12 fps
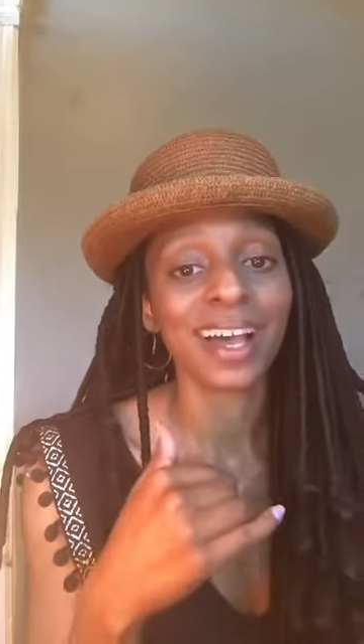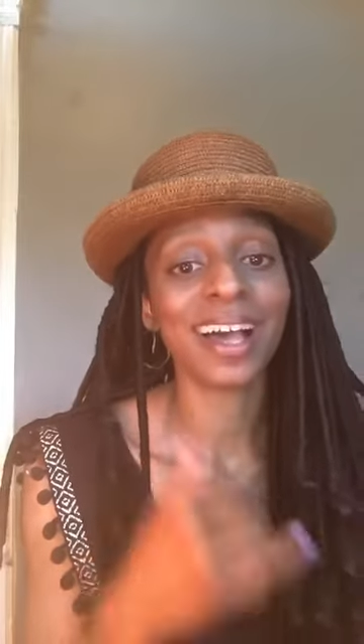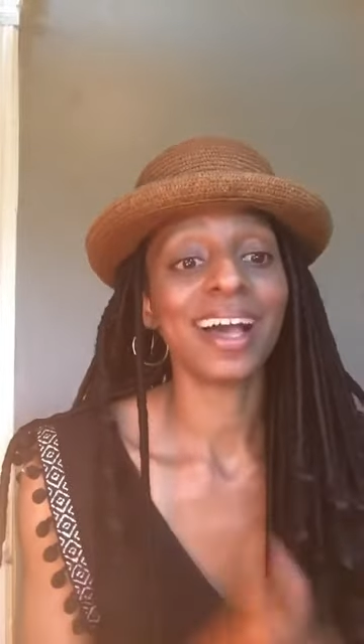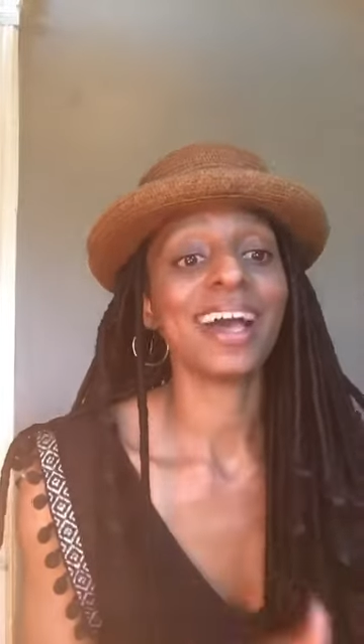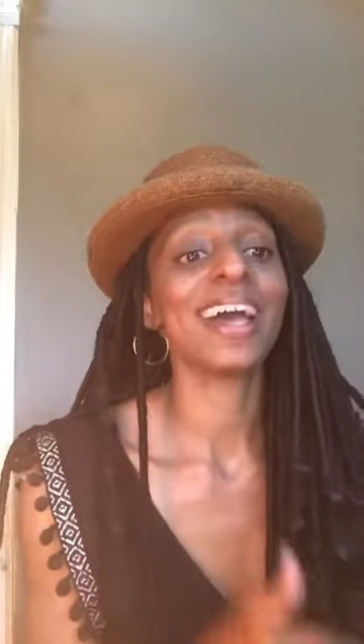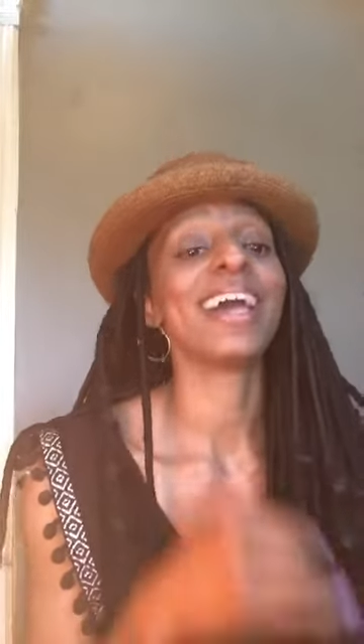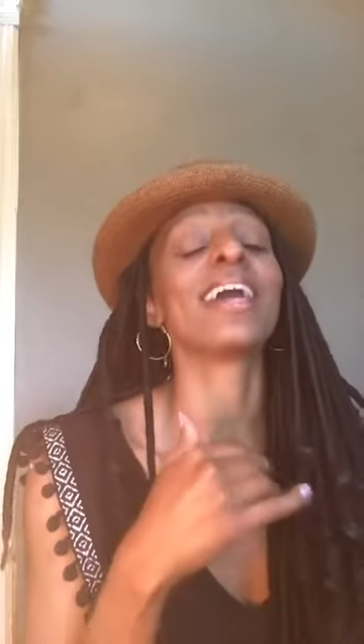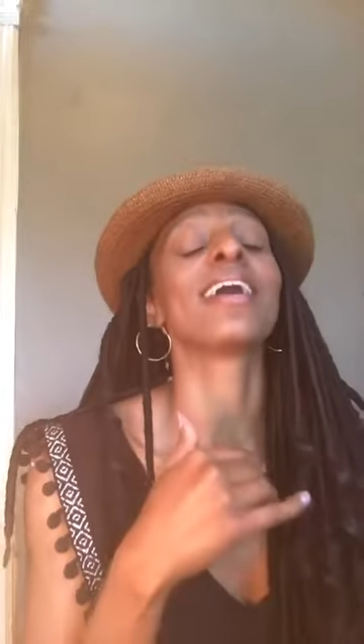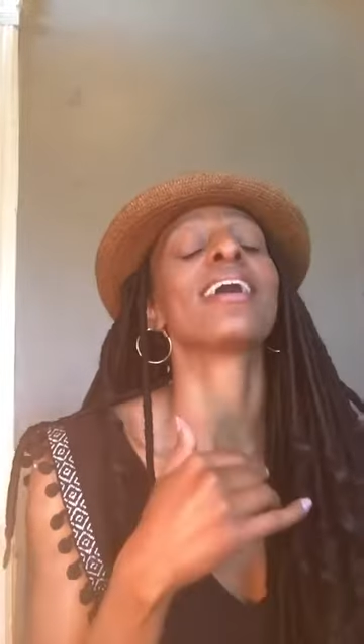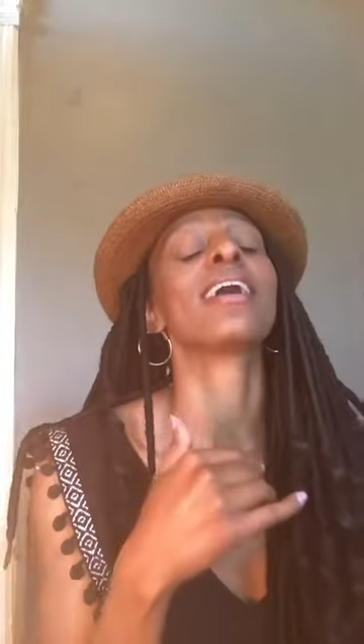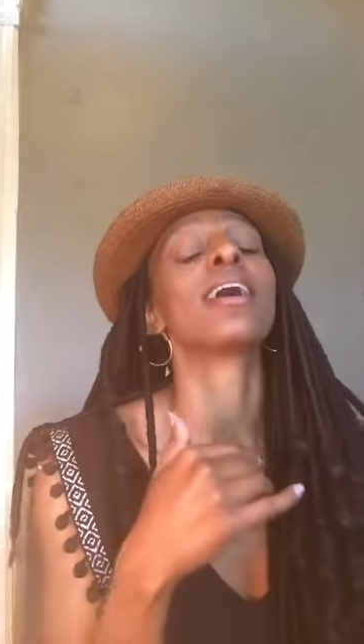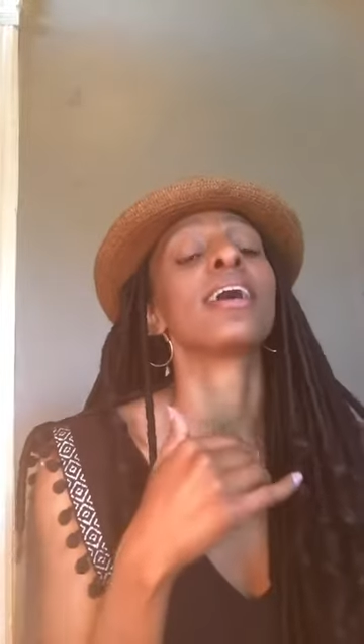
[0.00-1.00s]
I
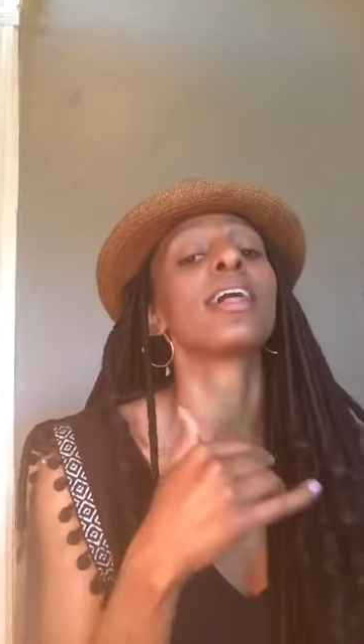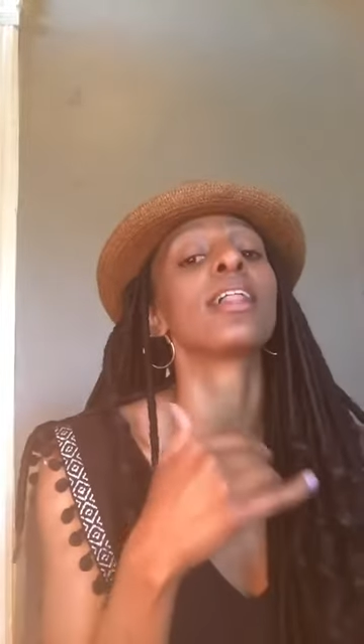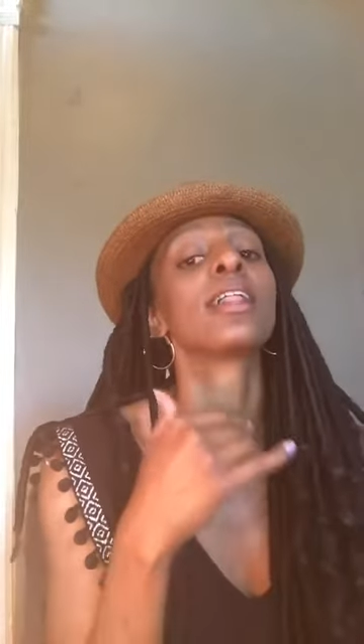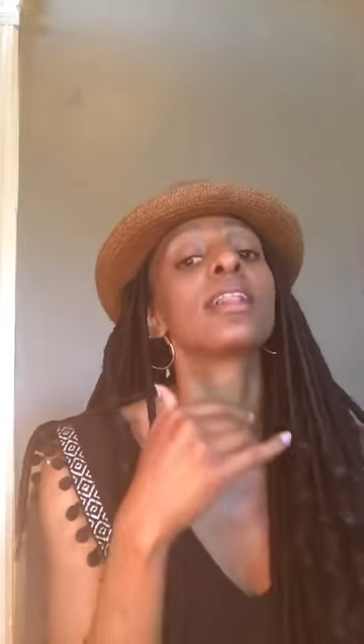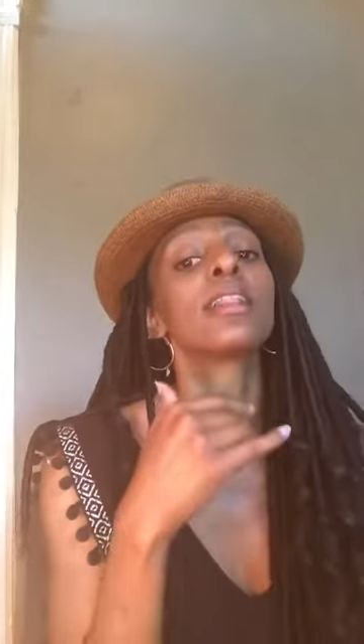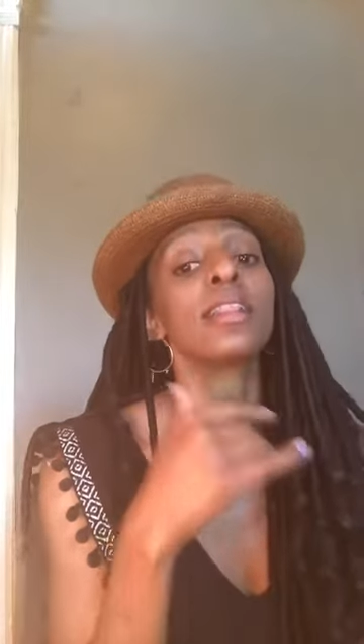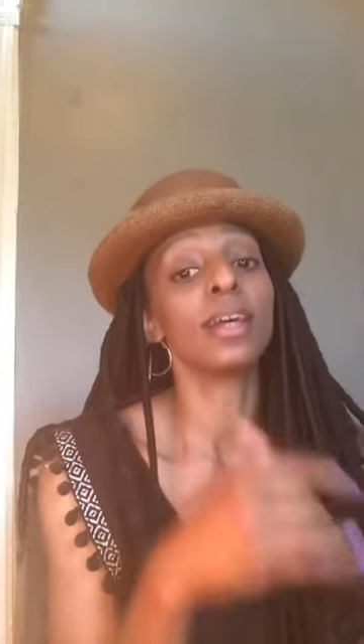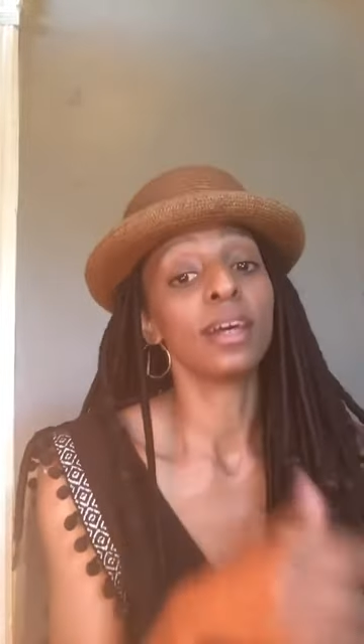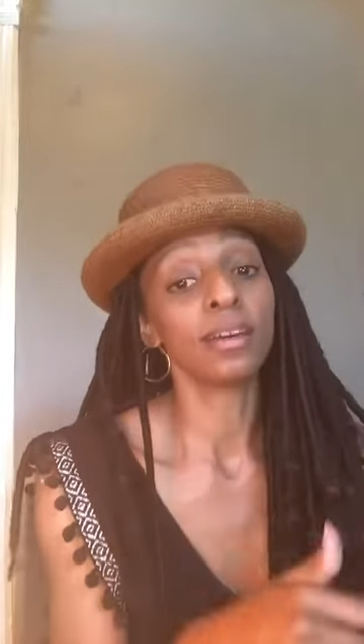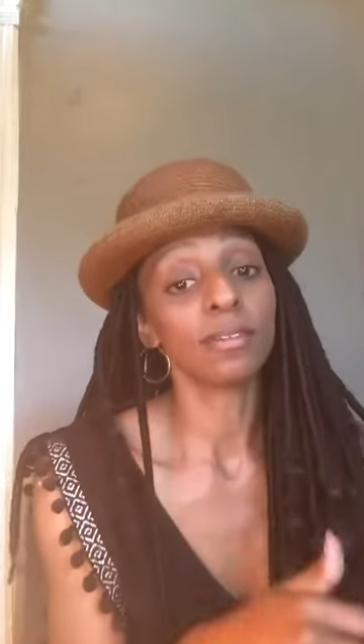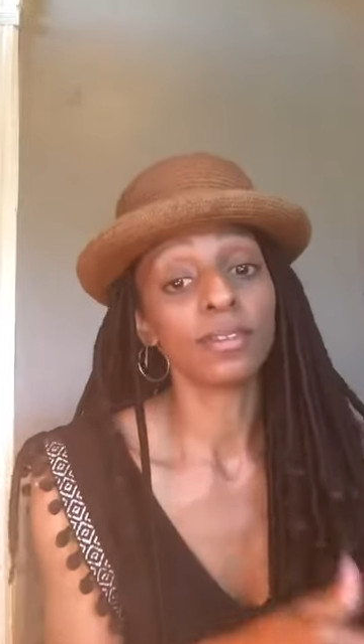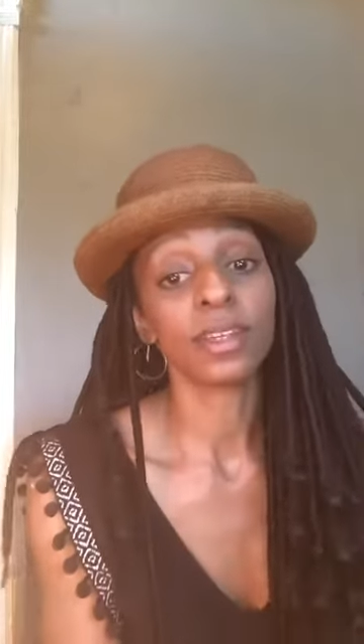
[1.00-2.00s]

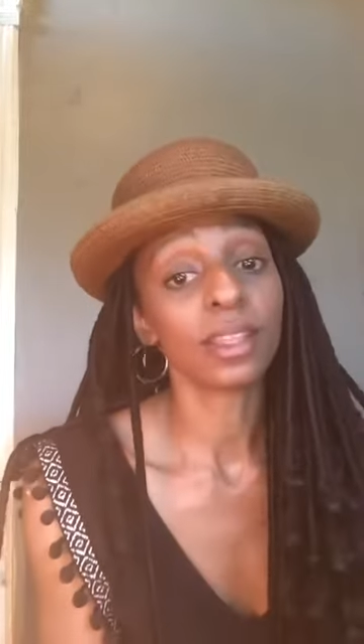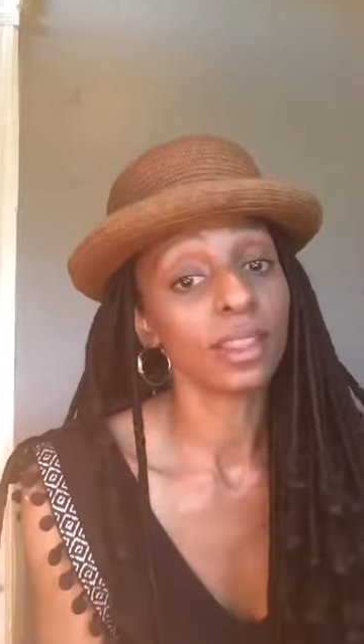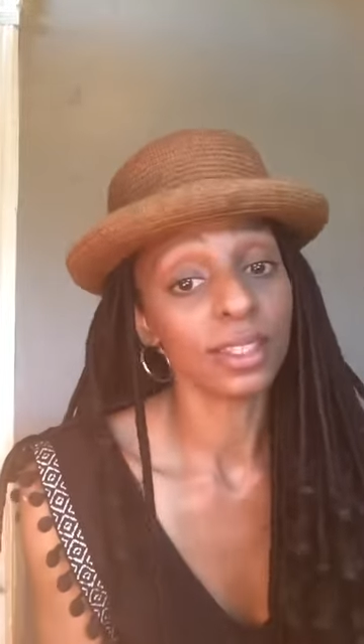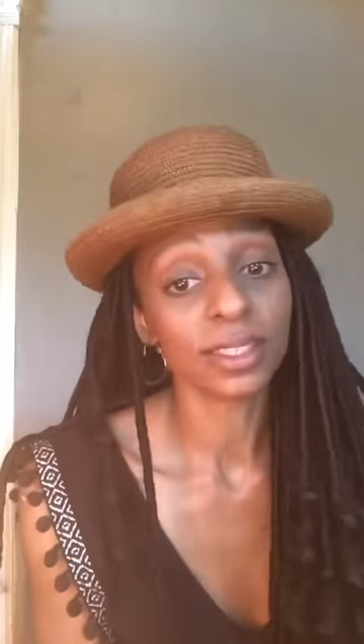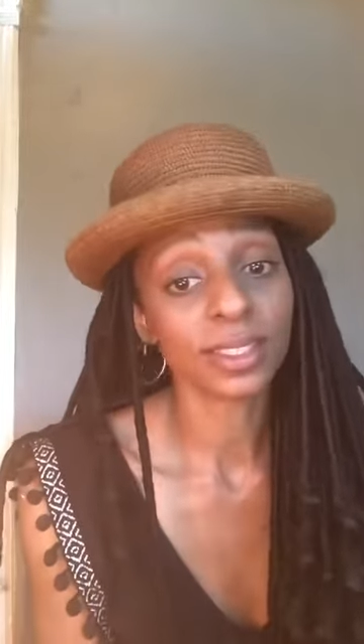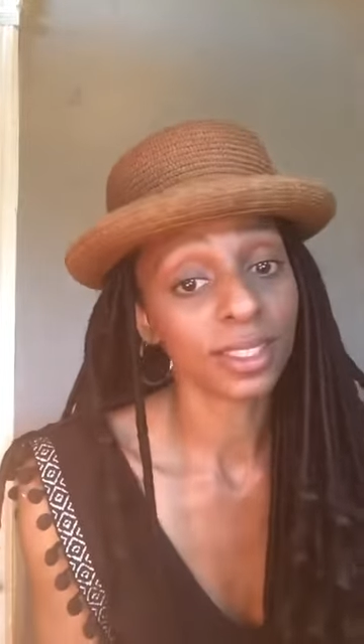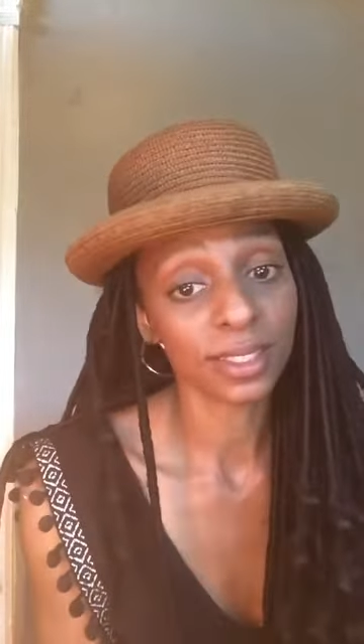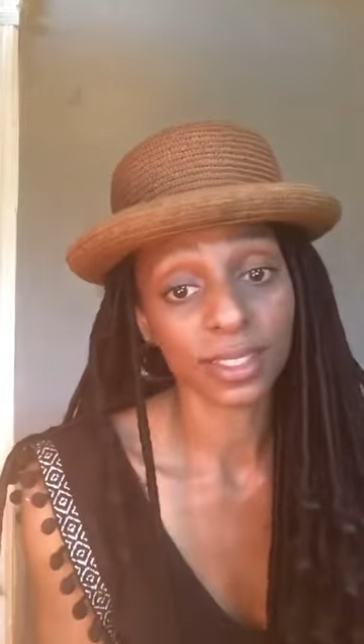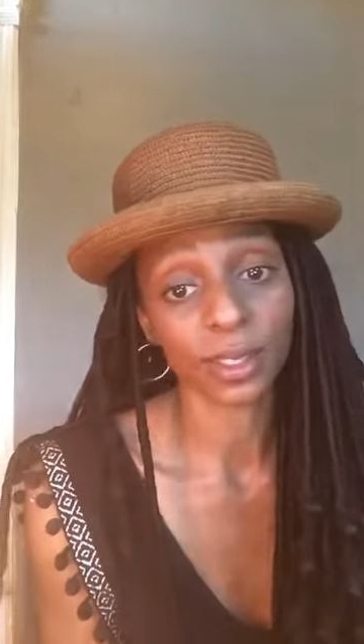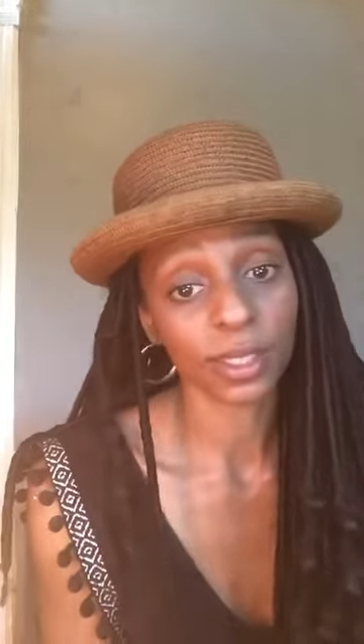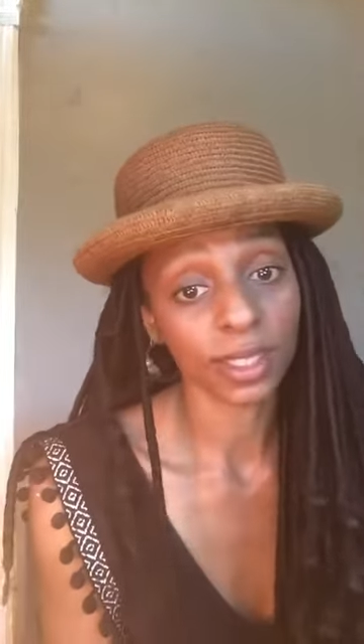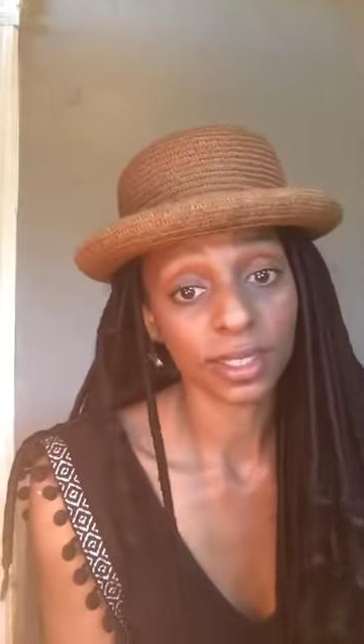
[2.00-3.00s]
love this
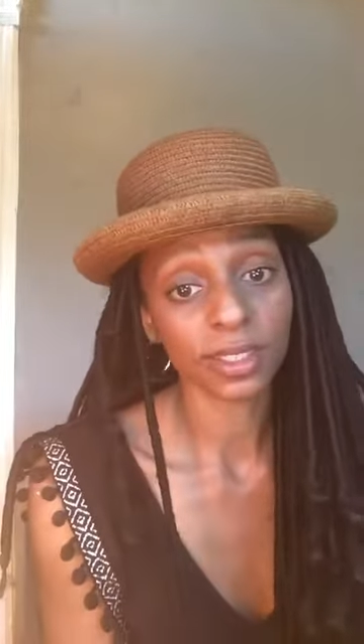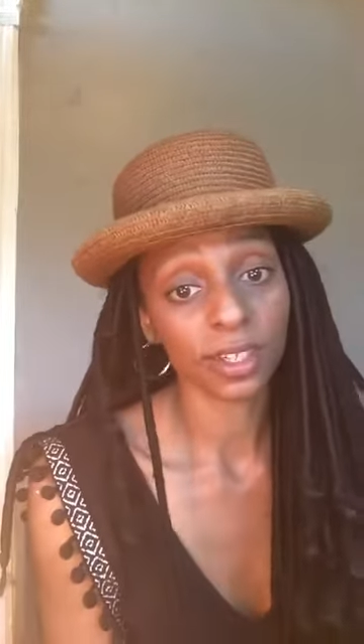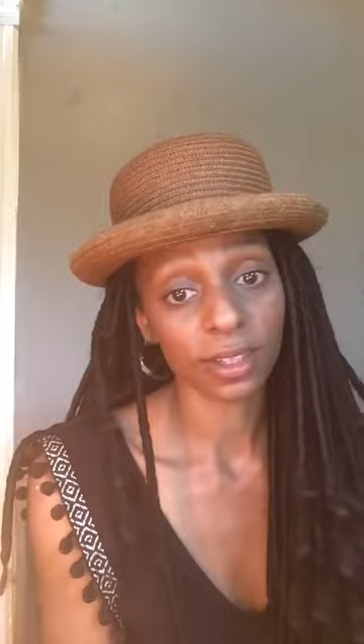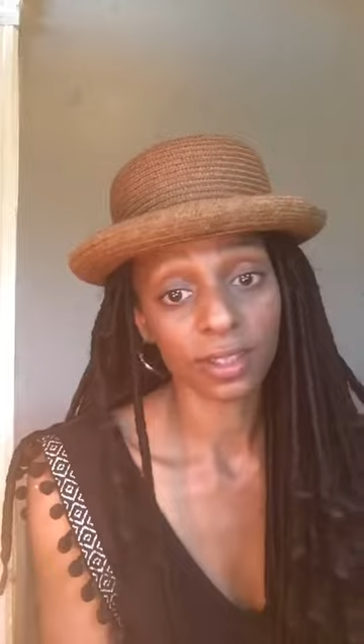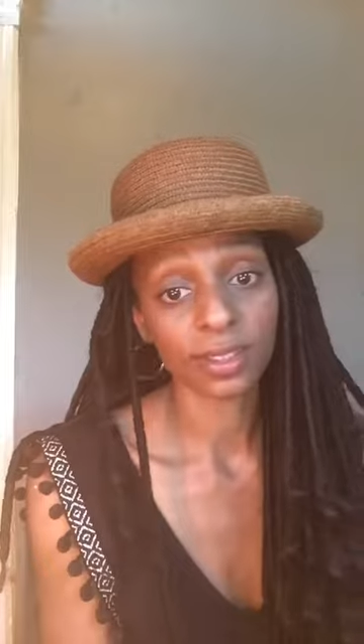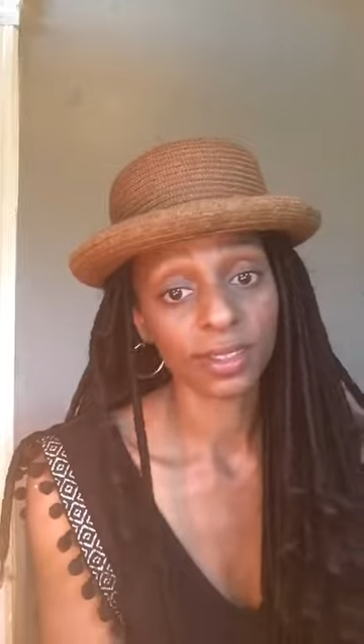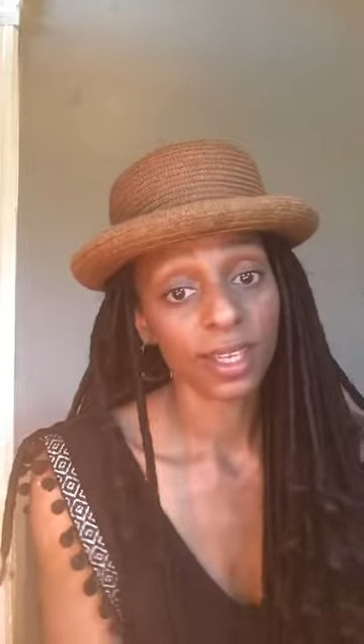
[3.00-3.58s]
series, y'all.